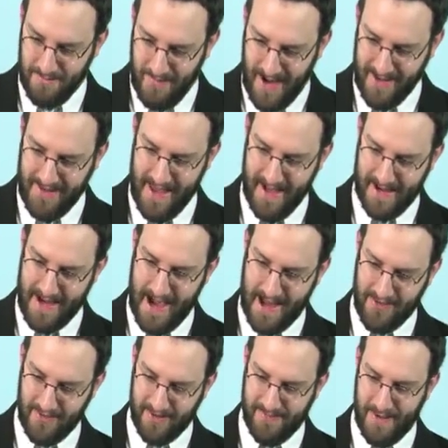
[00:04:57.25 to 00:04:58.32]
my take on how
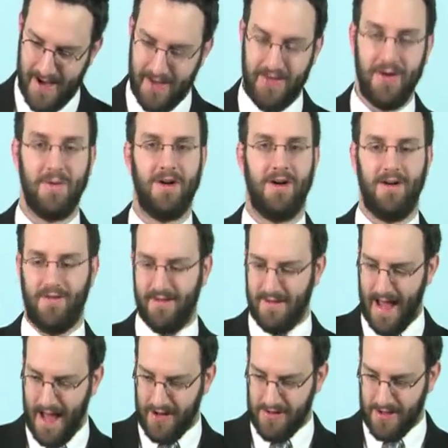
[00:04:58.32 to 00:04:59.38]
to respond to an office
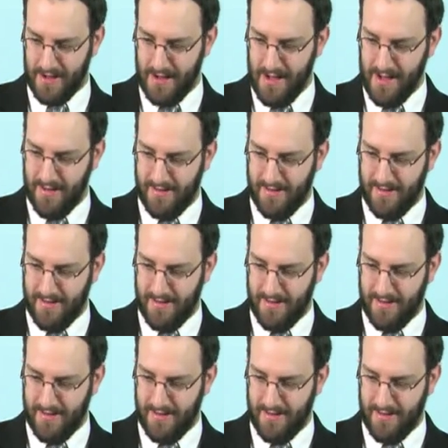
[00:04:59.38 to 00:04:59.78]
action,